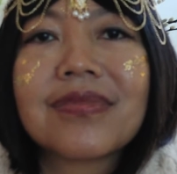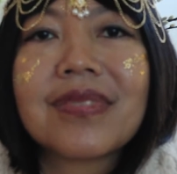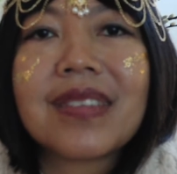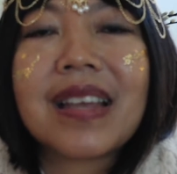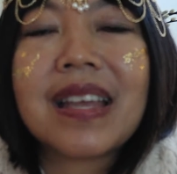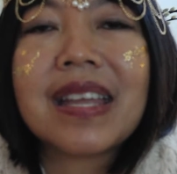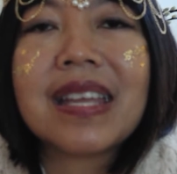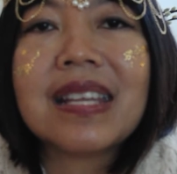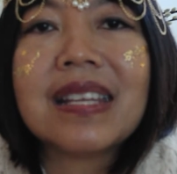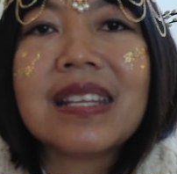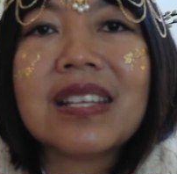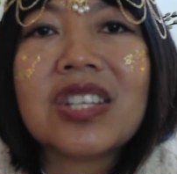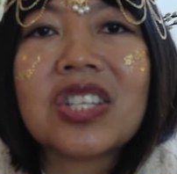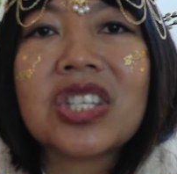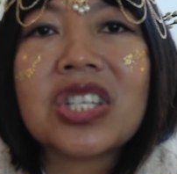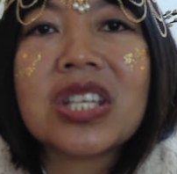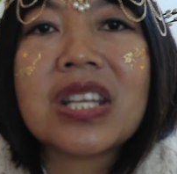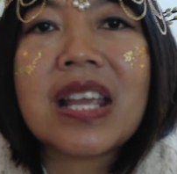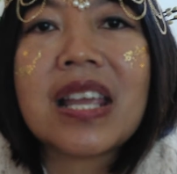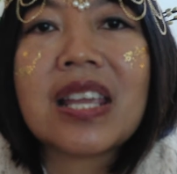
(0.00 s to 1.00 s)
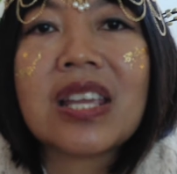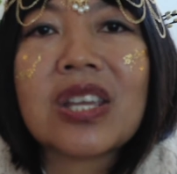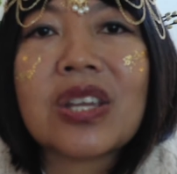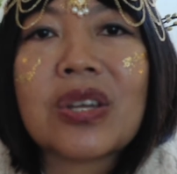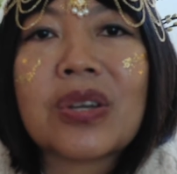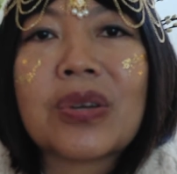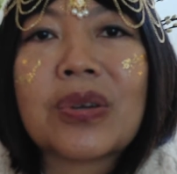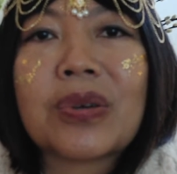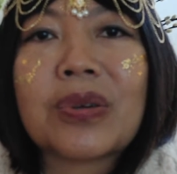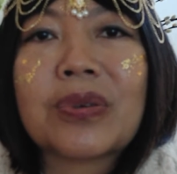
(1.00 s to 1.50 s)
I initiate
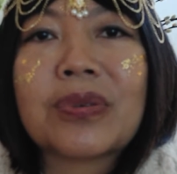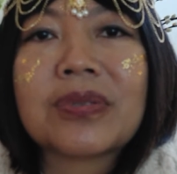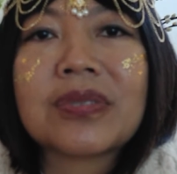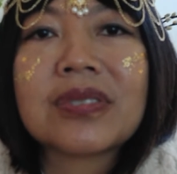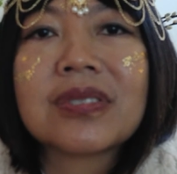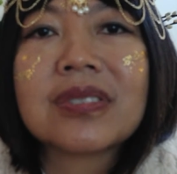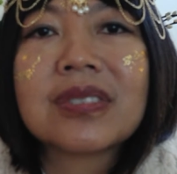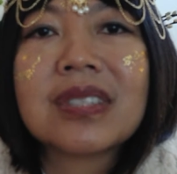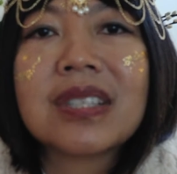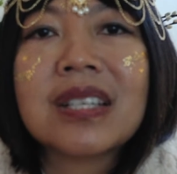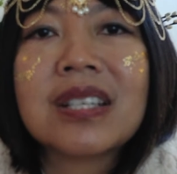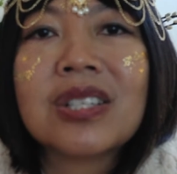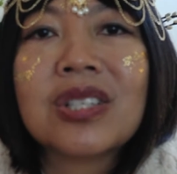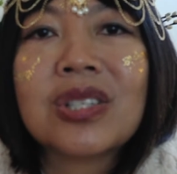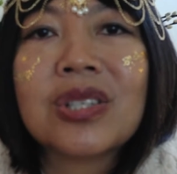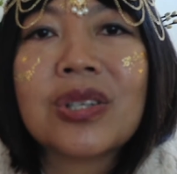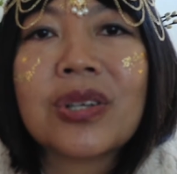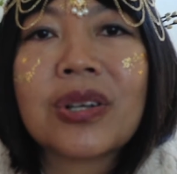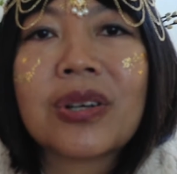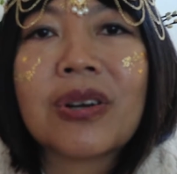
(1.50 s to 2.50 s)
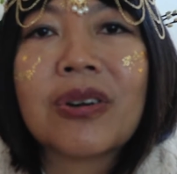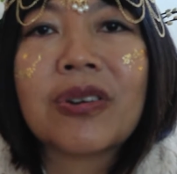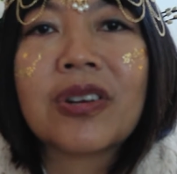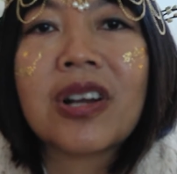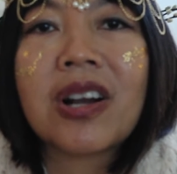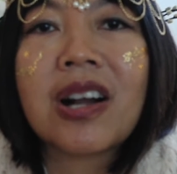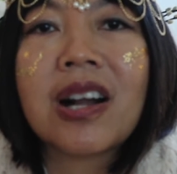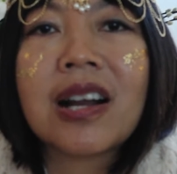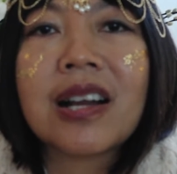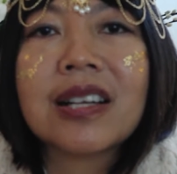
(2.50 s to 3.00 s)
you into your own
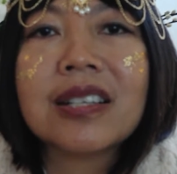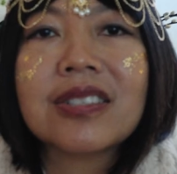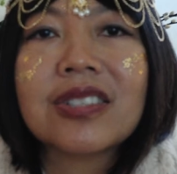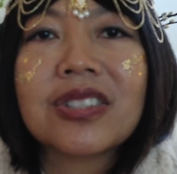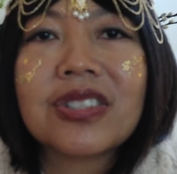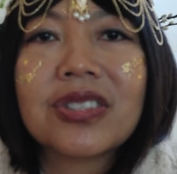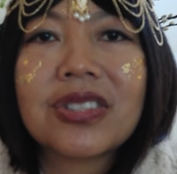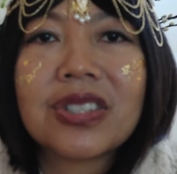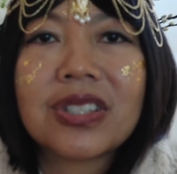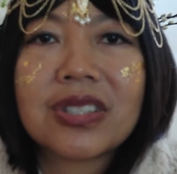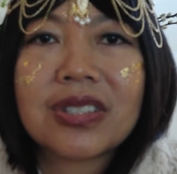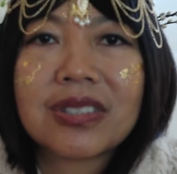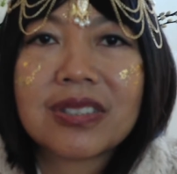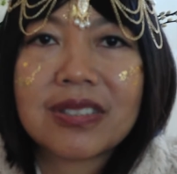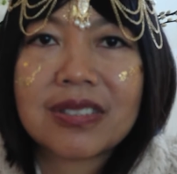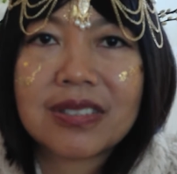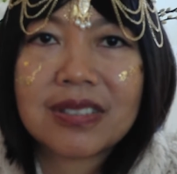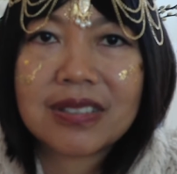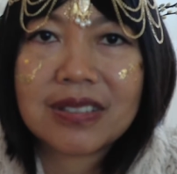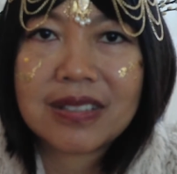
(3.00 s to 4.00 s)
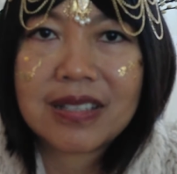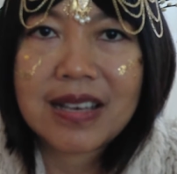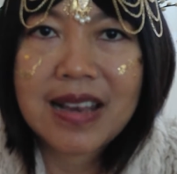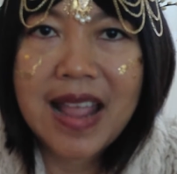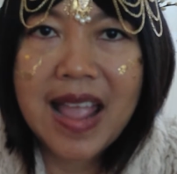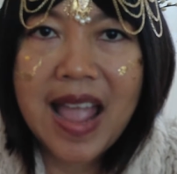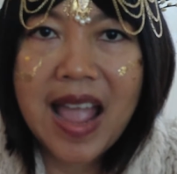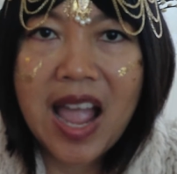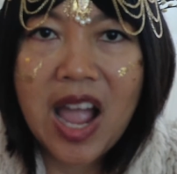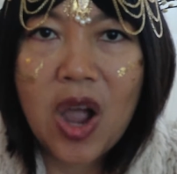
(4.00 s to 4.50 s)
heart
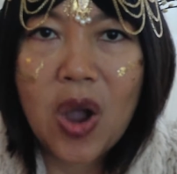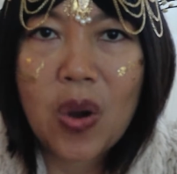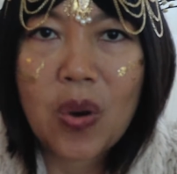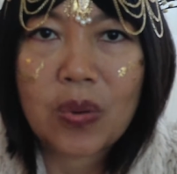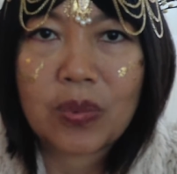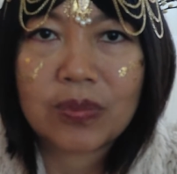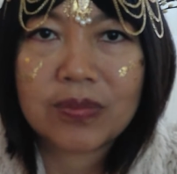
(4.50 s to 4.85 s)
now.